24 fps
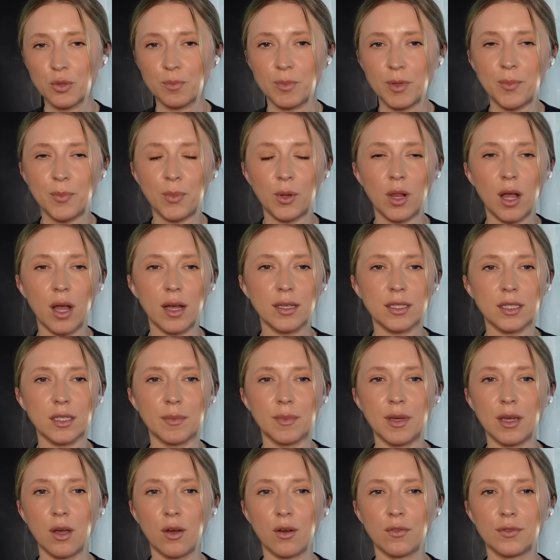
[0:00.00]
people ask
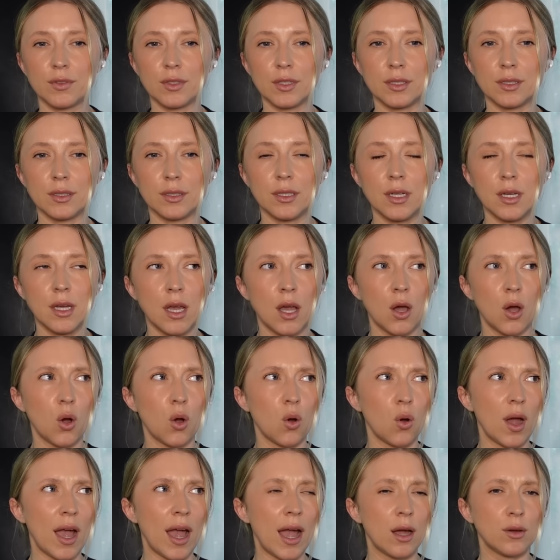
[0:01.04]
me often,
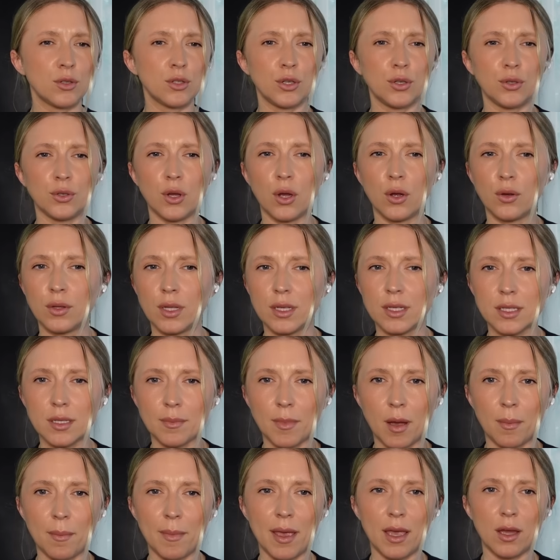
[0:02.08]
Oh, how do you know this
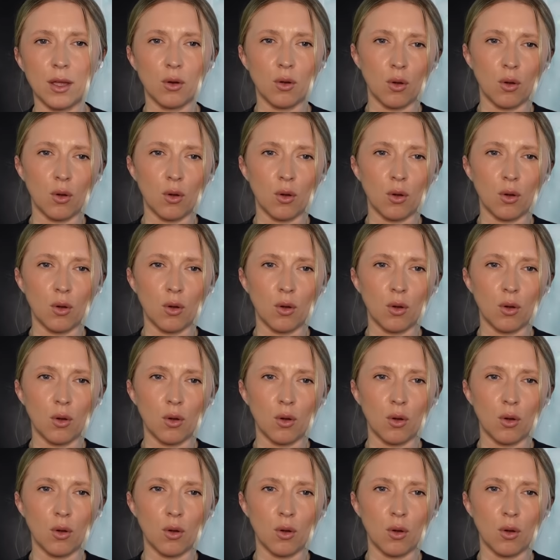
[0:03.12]
about men?